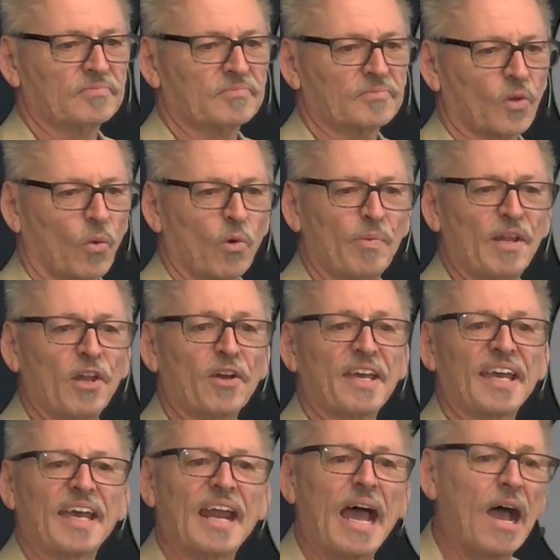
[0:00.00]
We'll be looking
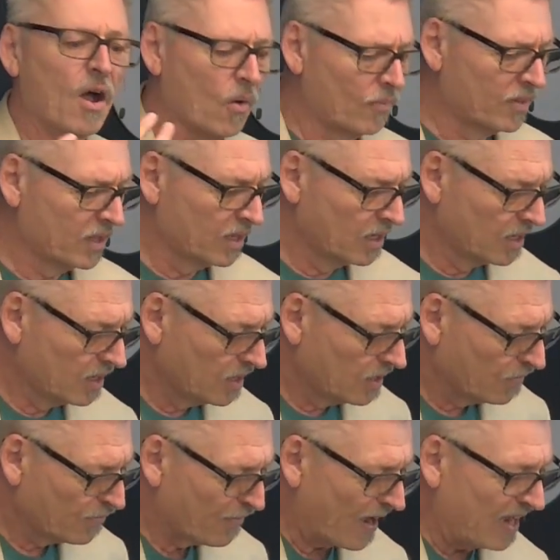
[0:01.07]
at how
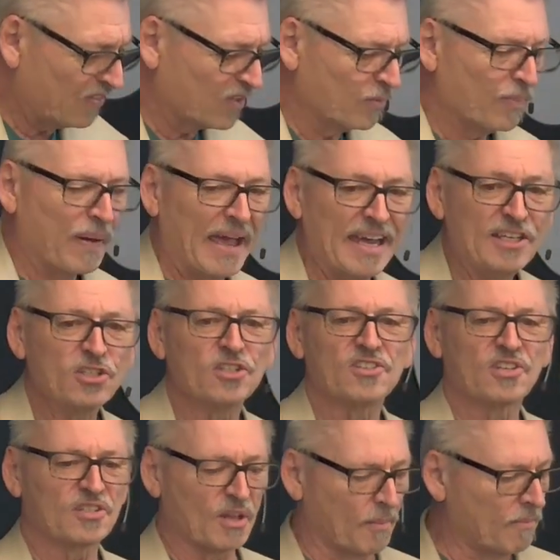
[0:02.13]
faith and patience
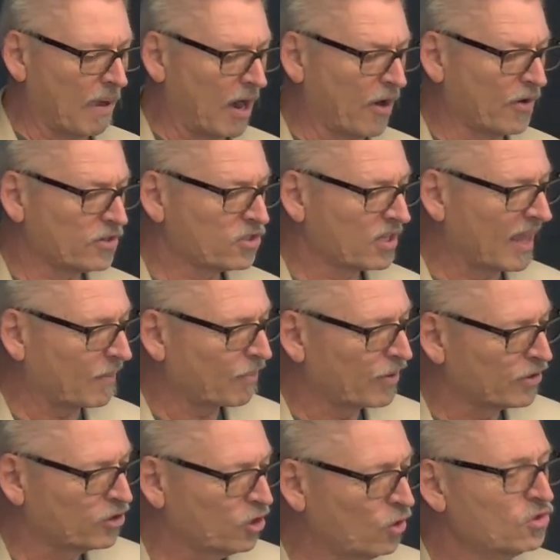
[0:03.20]
is a marriage that
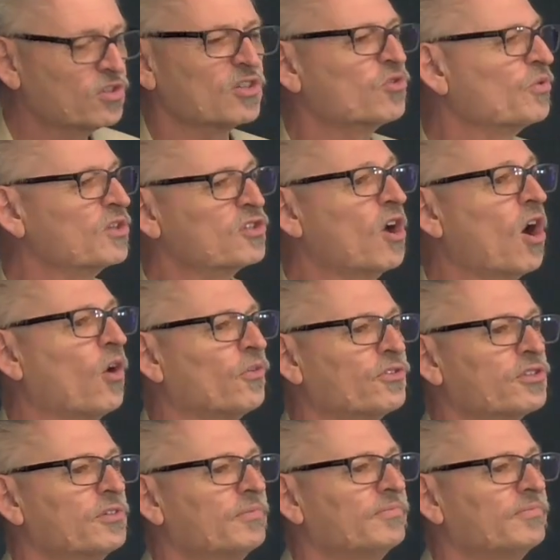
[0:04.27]
produces results.